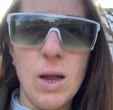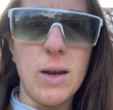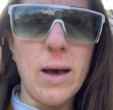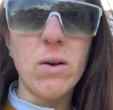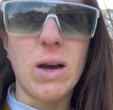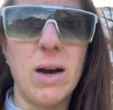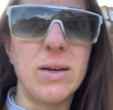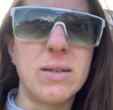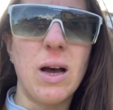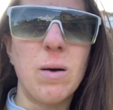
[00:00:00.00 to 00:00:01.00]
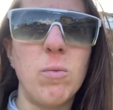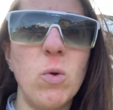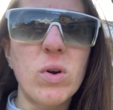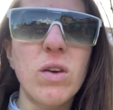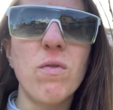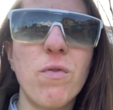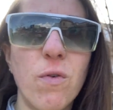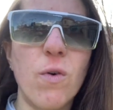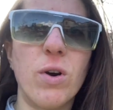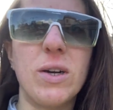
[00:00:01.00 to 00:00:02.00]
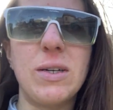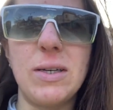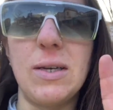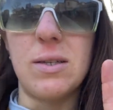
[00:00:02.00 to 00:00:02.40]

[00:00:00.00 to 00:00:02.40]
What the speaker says: Now, guys, I'm looking for the